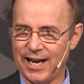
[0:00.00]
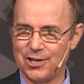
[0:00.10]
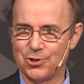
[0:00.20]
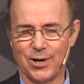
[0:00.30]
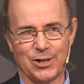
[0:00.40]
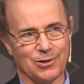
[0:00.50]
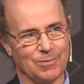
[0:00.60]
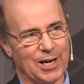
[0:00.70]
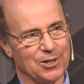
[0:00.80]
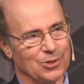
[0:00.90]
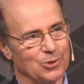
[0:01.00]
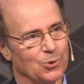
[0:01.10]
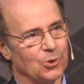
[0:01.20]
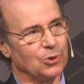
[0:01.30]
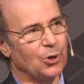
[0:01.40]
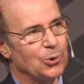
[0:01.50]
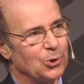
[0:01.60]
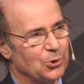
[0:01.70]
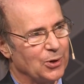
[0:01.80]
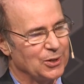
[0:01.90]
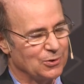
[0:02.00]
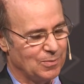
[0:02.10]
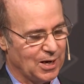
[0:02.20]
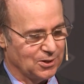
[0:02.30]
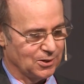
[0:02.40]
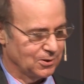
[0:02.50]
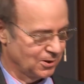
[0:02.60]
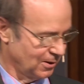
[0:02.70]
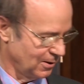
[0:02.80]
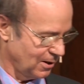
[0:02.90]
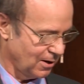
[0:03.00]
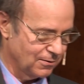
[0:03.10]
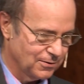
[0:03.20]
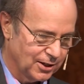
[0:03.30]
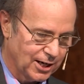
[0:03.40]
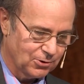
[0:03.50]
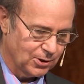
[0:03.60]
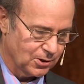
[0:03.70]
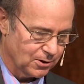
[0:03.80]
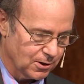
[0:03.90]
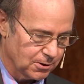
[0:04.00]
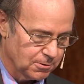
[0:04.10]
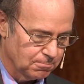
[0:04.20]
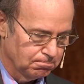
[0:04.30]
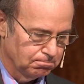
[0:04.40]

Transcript: gauge transformations or local transformations of electric charge.